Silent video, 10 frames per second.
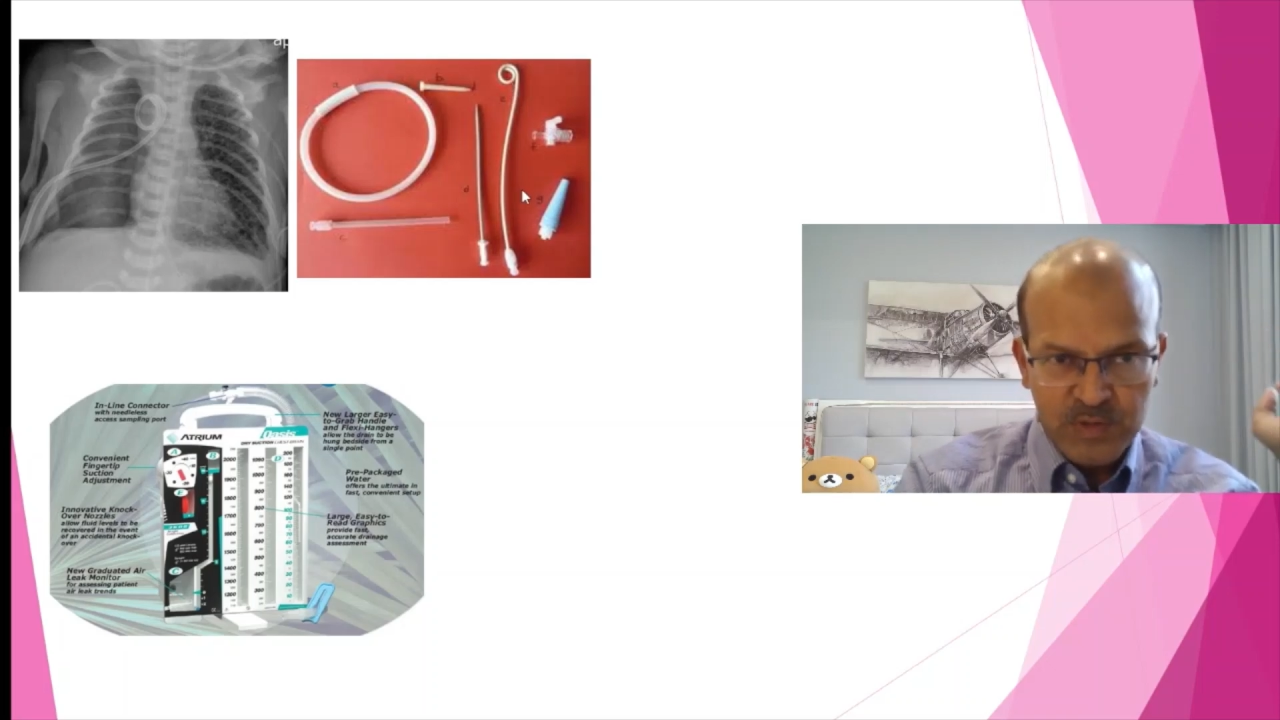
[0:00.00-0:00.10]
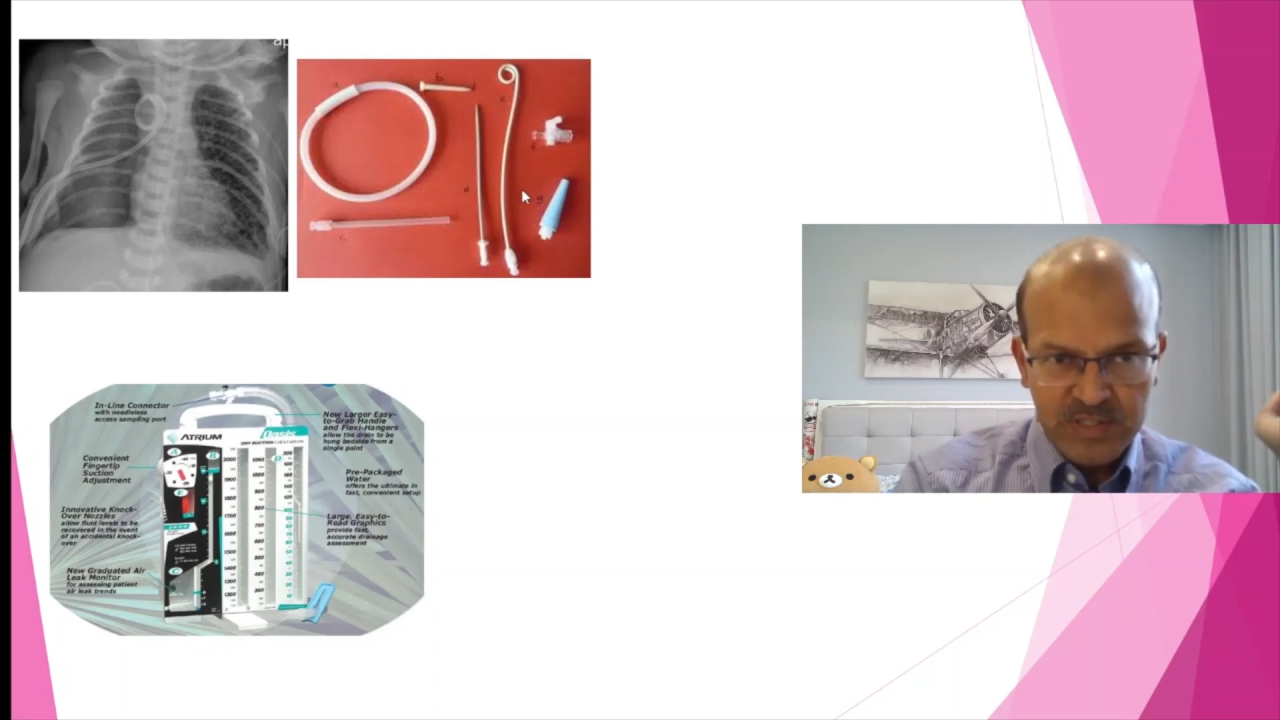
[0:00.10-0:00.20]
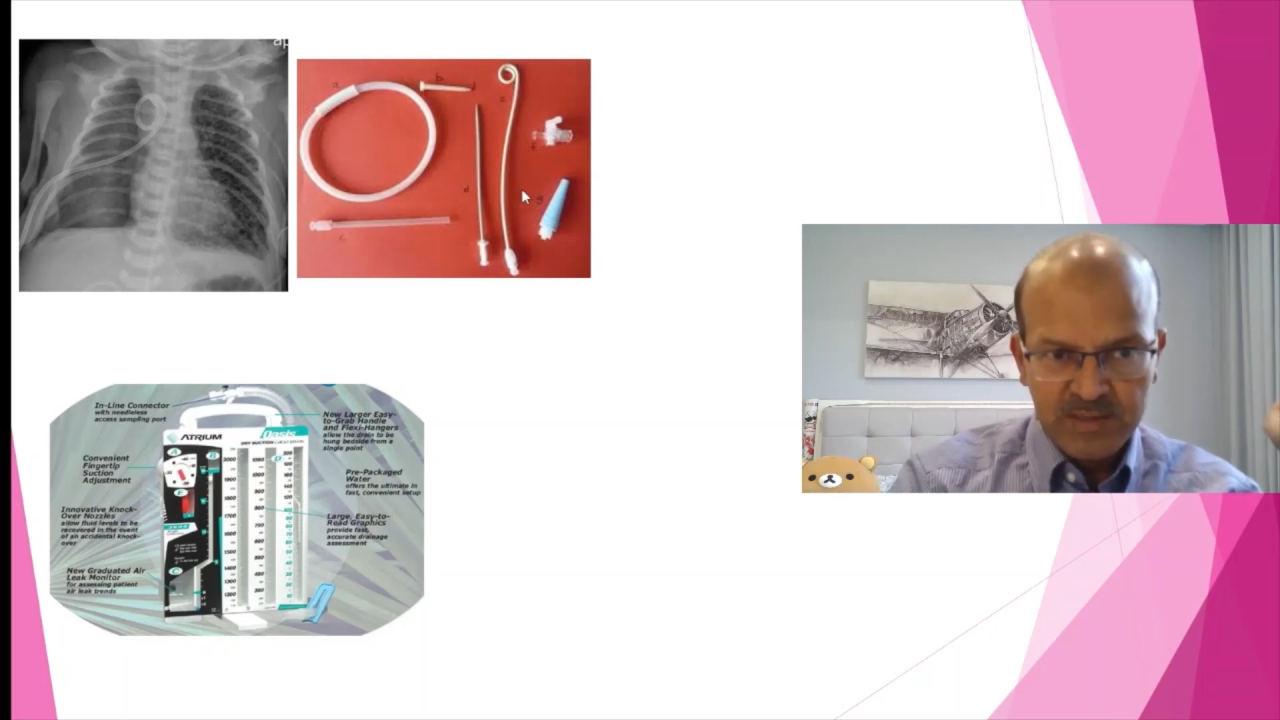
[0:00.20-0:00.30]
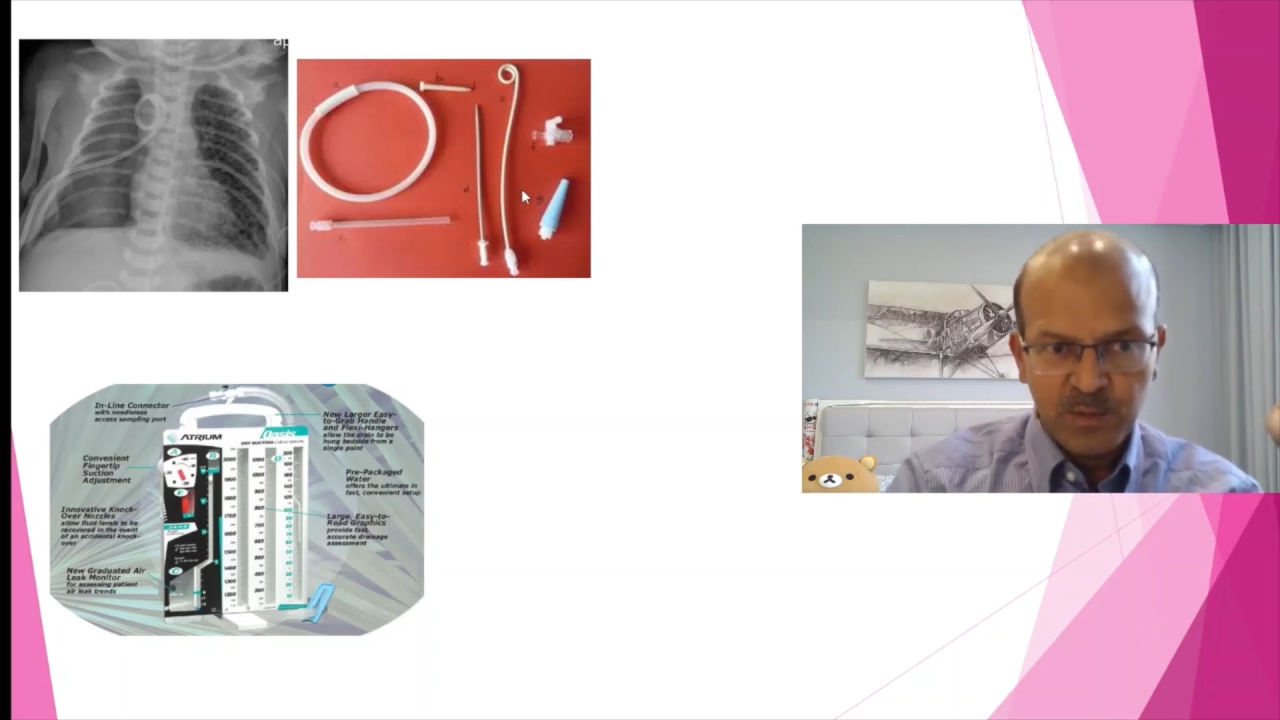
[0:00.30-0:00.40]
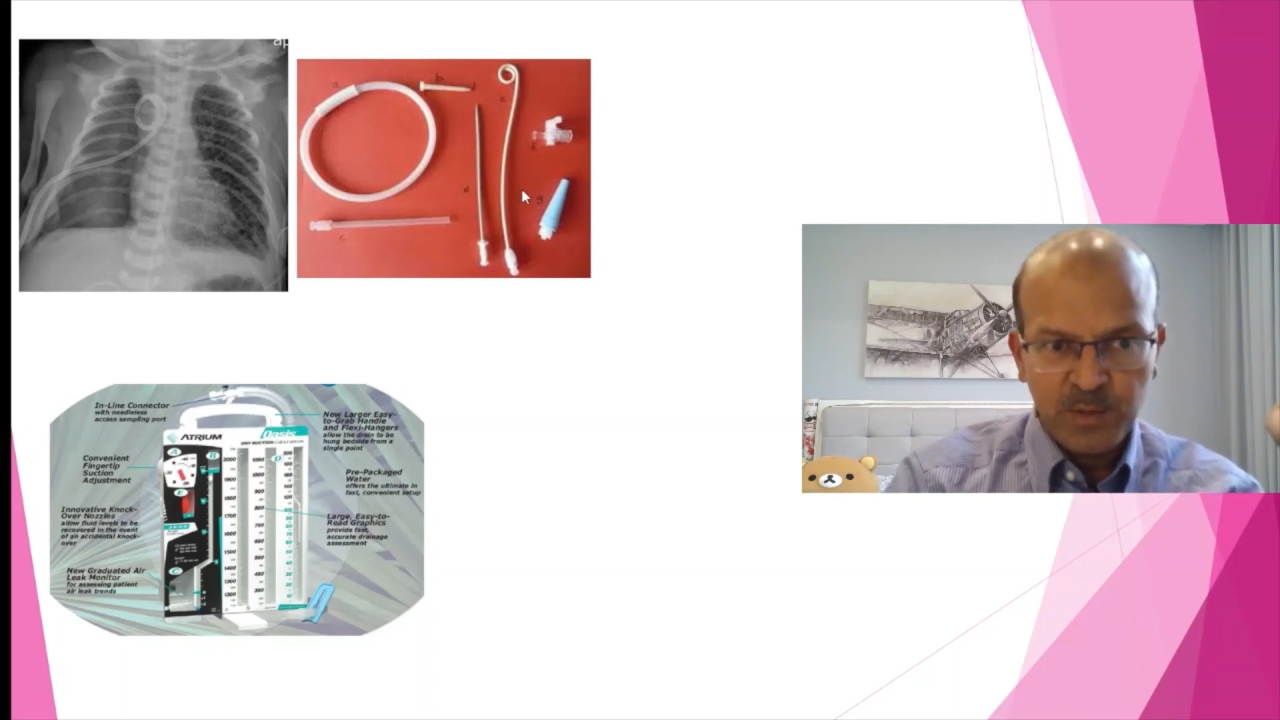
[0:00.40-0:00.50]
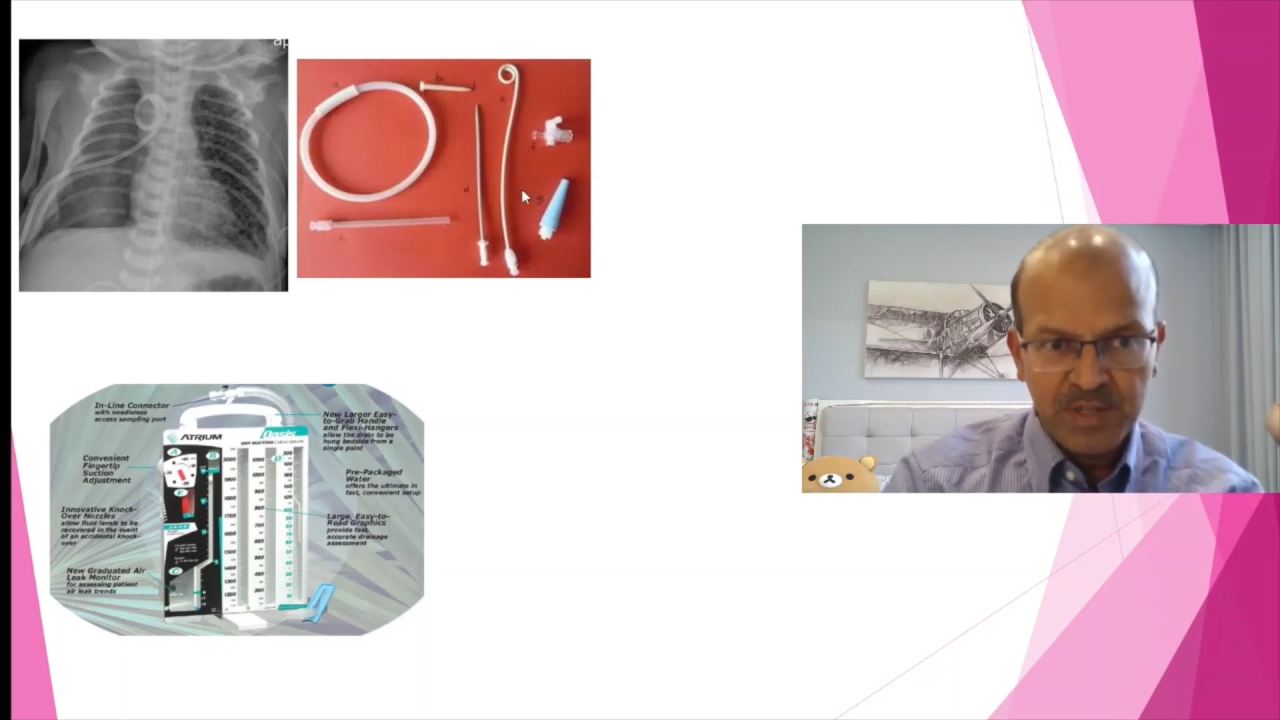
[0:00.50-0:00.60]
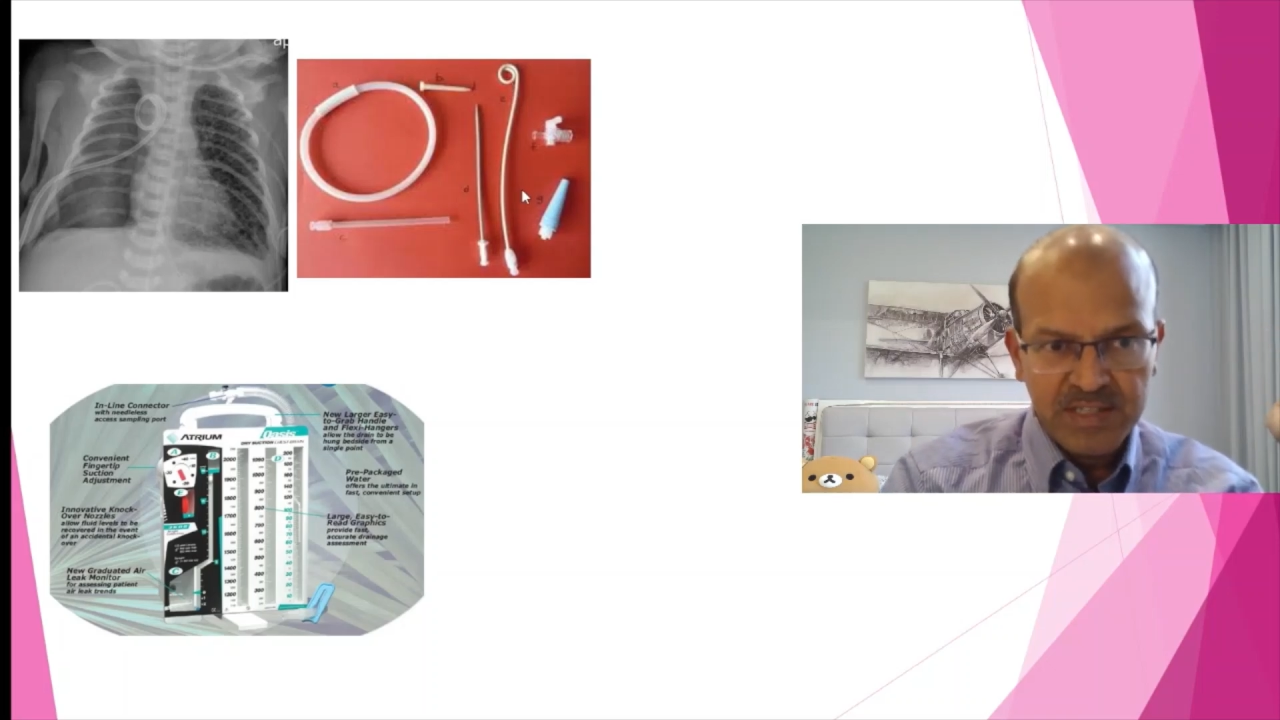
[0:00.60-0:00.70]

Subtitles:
start doing